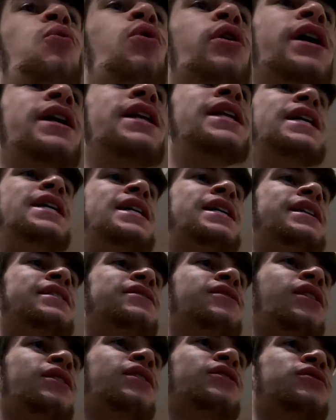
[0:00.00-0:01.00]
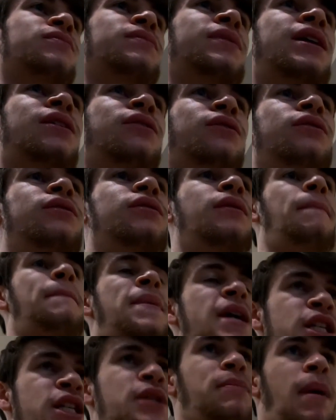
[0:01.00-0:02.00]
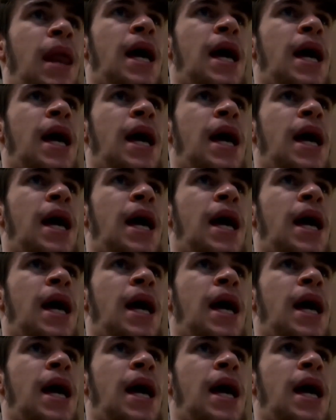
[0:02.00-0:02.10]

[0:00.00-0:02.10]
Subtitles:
I need is like some little pitch black